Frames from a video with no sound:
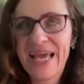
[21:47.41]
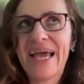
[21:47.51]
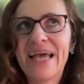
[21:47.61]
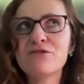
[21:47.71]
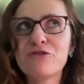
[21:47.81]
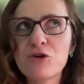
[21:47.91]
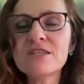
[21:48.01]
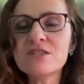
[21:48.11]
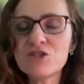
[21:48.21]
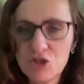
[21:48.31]
And for
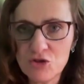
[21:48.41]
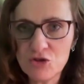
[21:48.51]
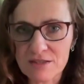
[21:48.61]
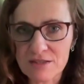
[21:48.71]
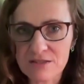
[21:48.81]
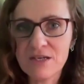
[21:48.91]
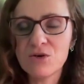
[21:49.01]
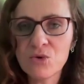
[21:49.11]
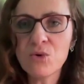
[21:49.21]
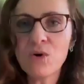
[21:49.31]
the students
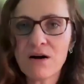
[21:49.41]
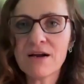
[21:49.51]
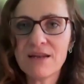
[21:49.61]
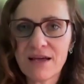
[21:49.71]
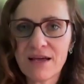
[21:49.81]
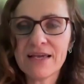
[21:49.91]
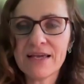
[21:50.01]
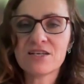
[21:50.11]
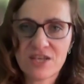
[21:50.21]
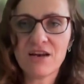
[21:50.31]
who are
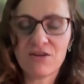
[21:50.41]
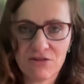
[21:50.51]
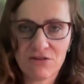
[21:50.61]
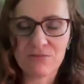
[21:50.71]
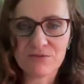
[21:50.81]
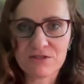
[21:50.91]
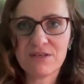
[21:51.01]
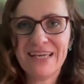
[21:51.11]
like Sherlock Holmes,